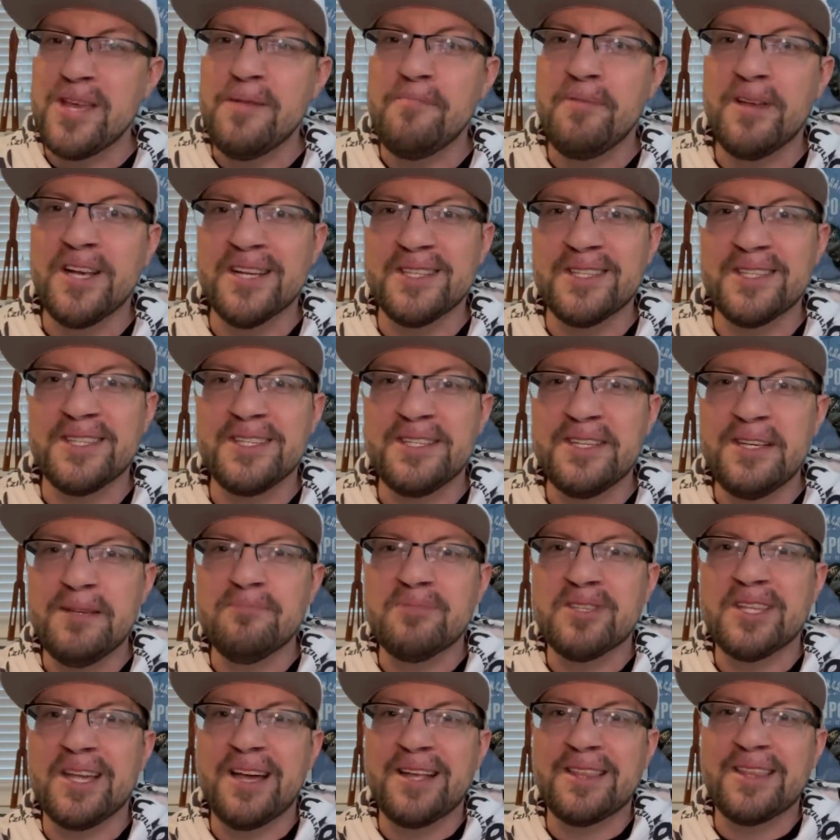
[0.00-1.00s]
because it
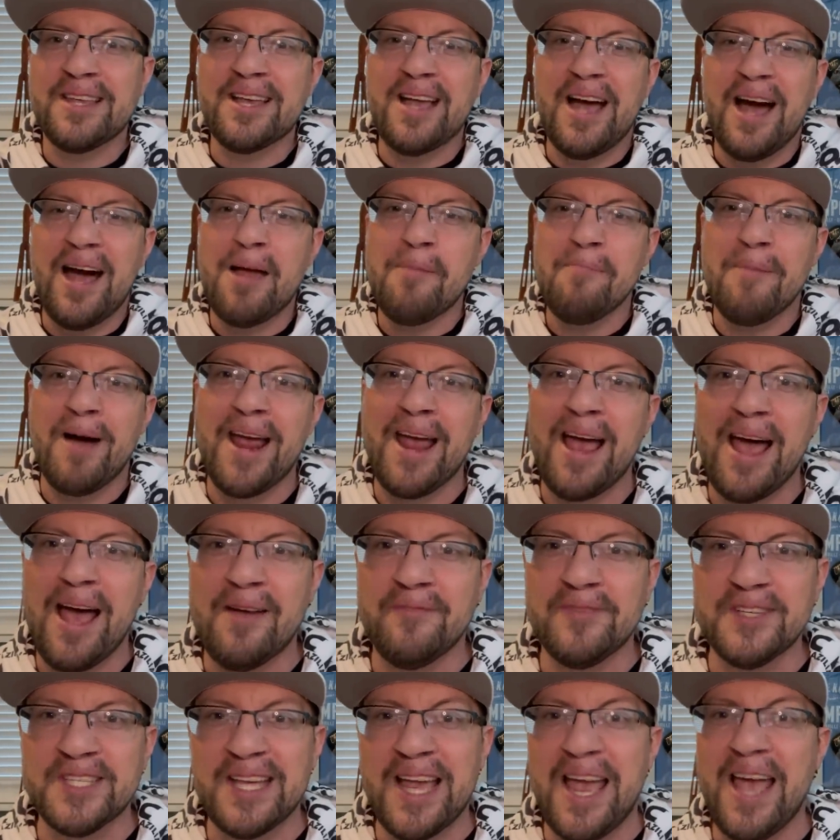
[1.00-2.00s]
seems like the guy might
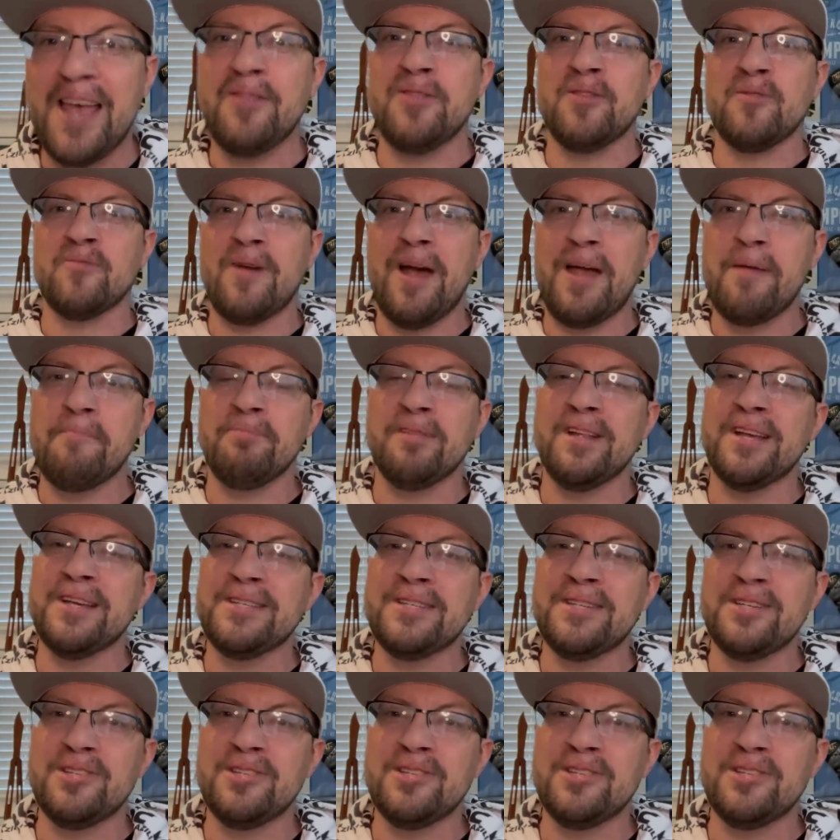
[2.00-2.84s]
have his head in the right place.